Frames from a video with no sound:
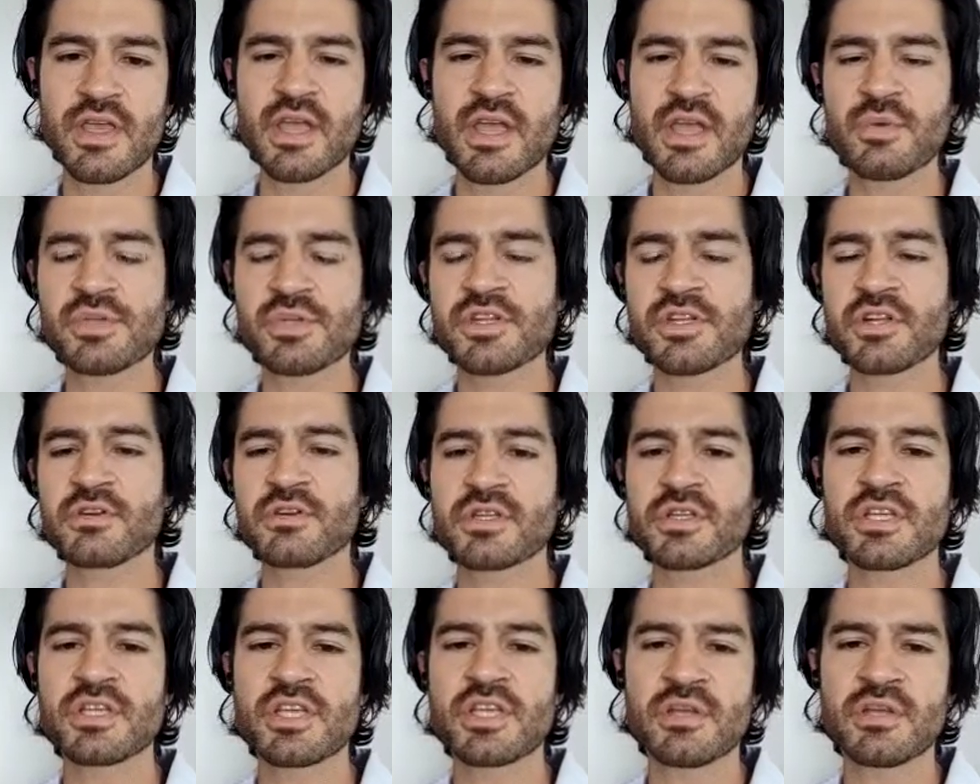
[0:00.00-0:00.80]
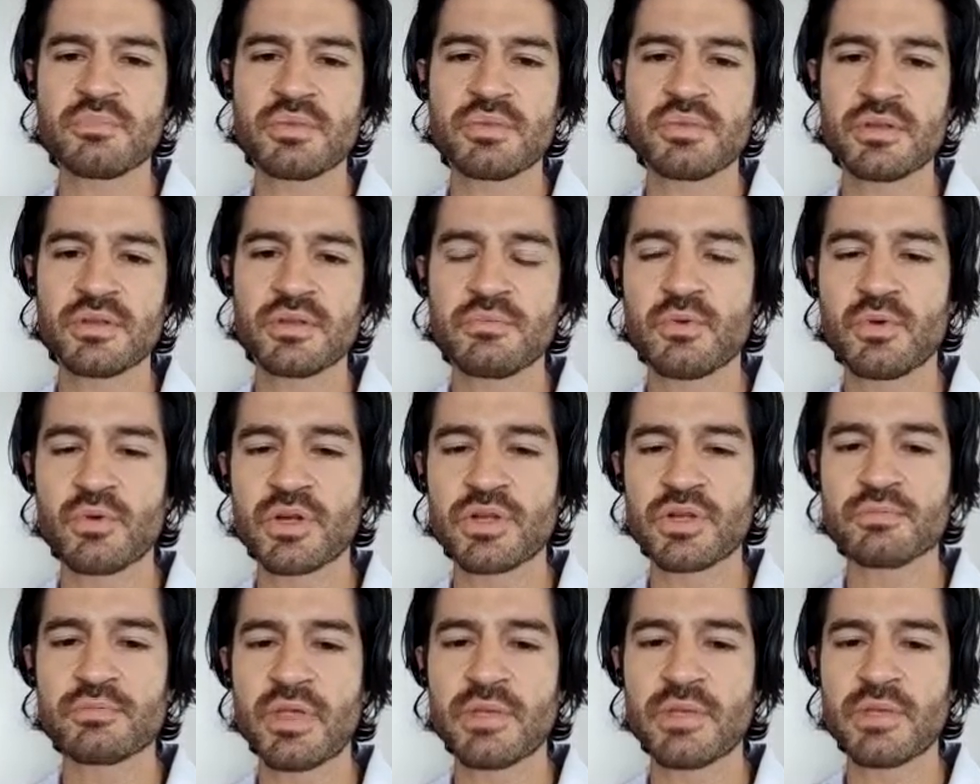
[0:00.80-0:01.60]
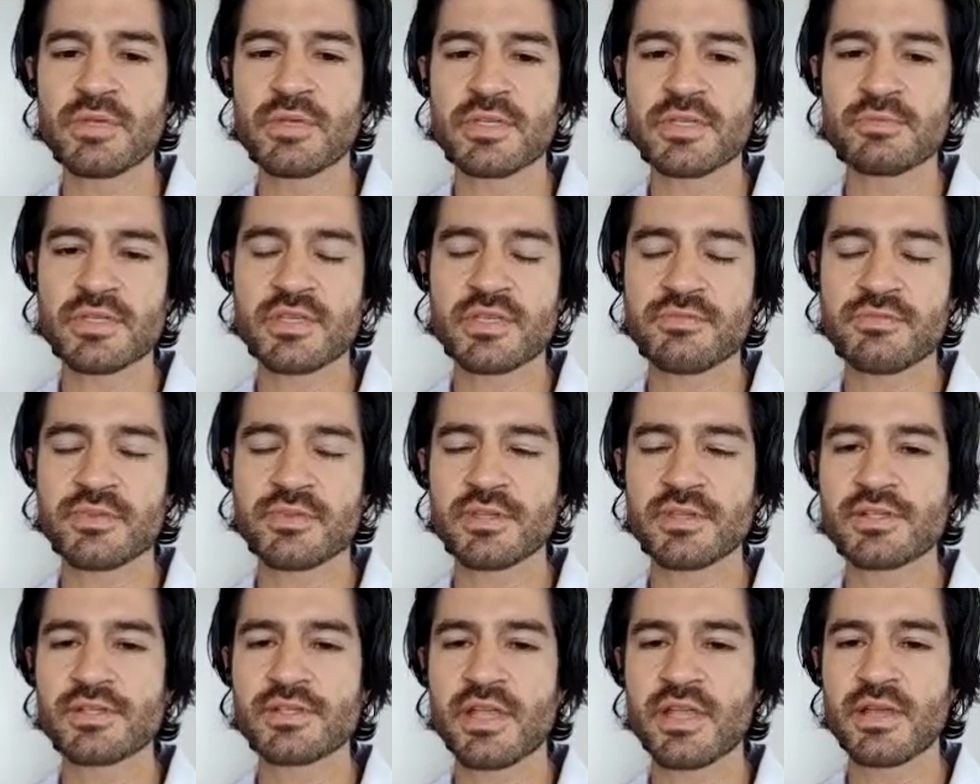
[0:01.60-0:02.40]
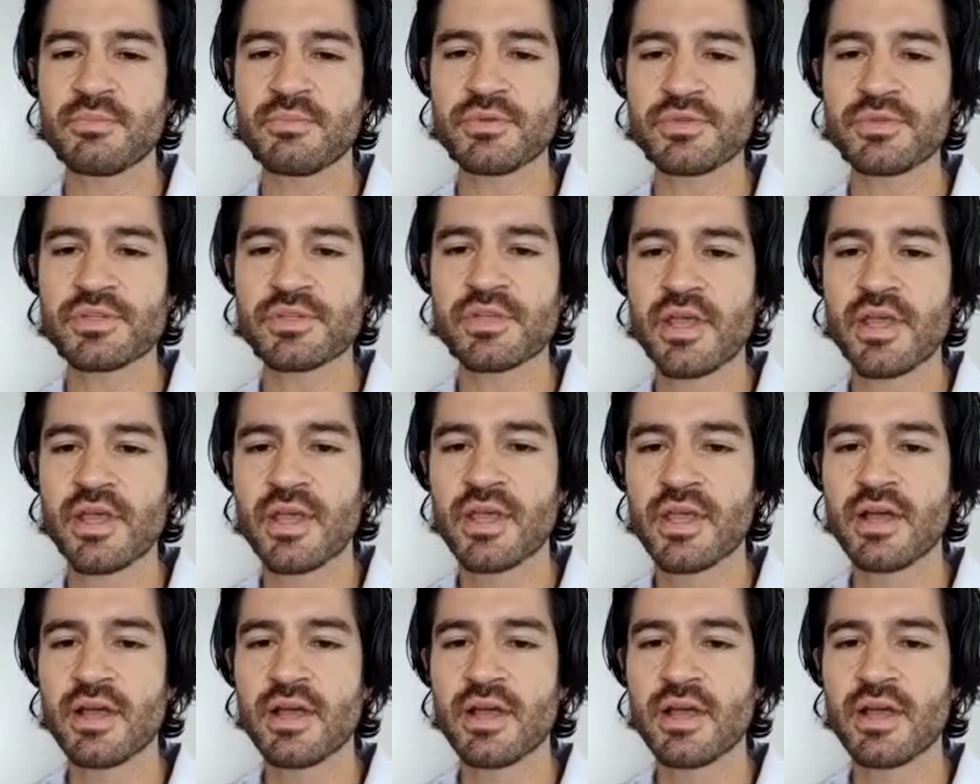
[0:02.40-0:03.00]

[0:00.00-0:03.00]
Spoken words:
it wasn't a critique, but more maybe specific examples.